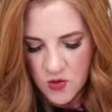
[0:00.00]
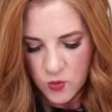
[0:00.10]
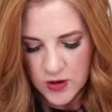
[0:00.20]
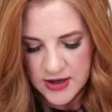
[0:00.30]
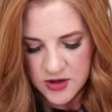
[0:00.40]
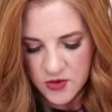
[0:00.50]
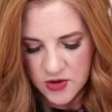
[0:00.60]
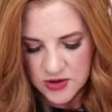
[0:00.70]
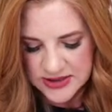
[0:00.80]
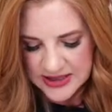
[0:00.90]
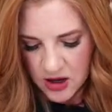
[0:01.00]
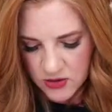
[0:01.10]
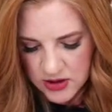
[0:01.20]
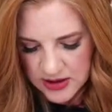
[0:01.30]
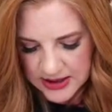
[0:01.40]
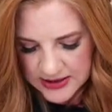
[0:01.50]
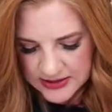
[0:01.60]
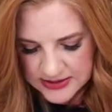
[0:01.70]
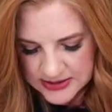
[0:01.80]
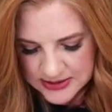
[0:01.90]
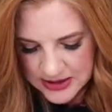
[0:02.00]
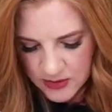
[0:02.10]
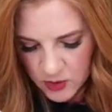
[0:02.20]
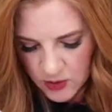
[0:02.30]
When do Girl Scout cookies come